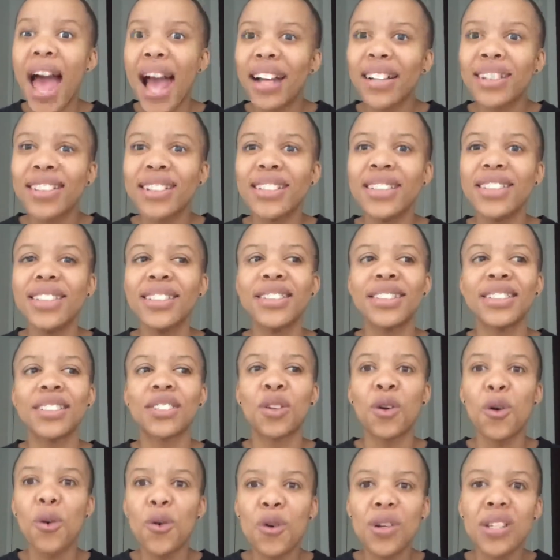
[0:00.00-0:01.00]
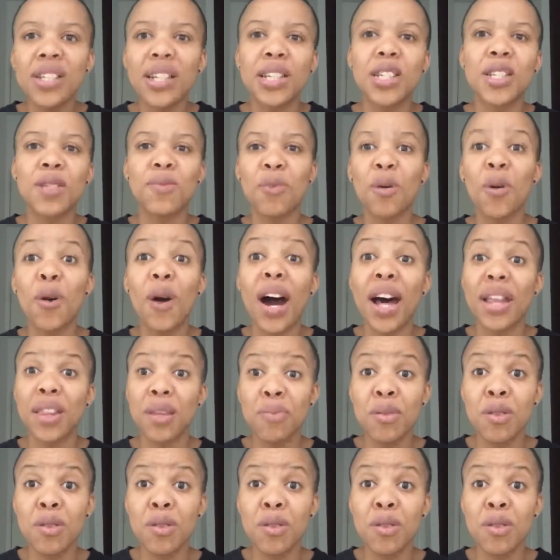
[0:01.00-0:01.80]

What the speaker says: actually just always explore other